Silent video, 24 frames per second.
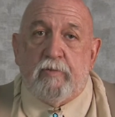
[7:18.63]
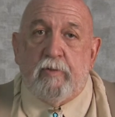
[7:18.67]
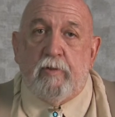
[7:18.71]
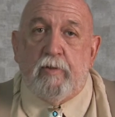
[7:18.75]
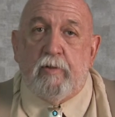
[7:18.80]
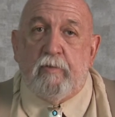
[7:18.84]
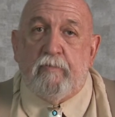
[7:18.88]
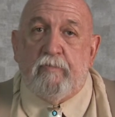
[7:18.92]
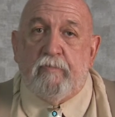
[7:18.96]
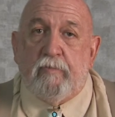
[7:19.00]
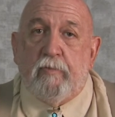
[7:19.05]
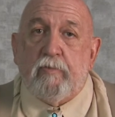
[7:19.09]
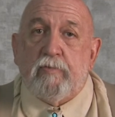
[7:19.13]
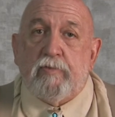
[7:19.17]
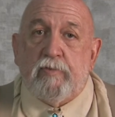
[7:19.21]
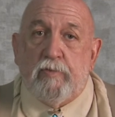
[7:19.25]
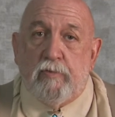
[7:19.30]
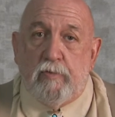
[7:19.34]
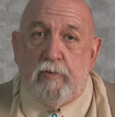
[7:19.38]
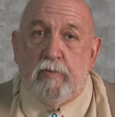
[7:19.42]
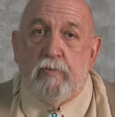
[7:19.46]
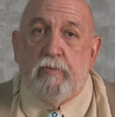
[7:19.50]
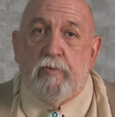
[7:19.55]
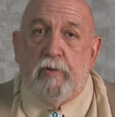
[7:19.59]
so that folks will
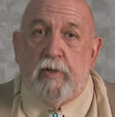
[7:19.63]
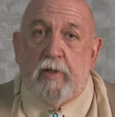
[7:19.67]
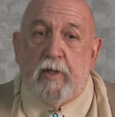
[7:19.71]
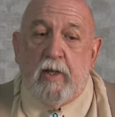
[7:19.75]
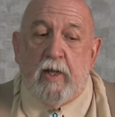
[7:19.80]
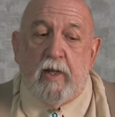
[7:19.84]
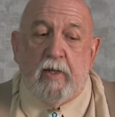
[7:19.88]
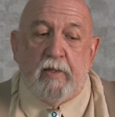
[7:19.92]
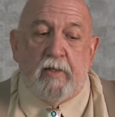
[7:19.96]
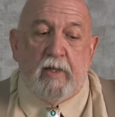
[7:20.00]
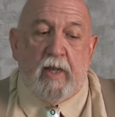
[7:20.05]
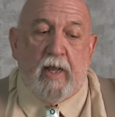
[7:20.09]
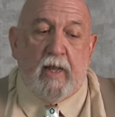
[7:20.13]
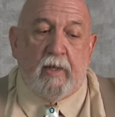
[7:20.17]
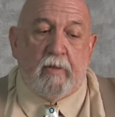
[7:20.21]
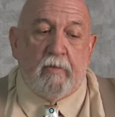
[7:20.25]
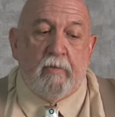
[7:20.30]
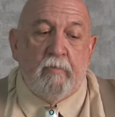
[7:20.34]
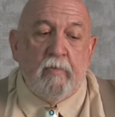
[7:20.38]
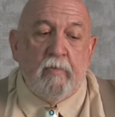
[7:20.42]
know who to contact.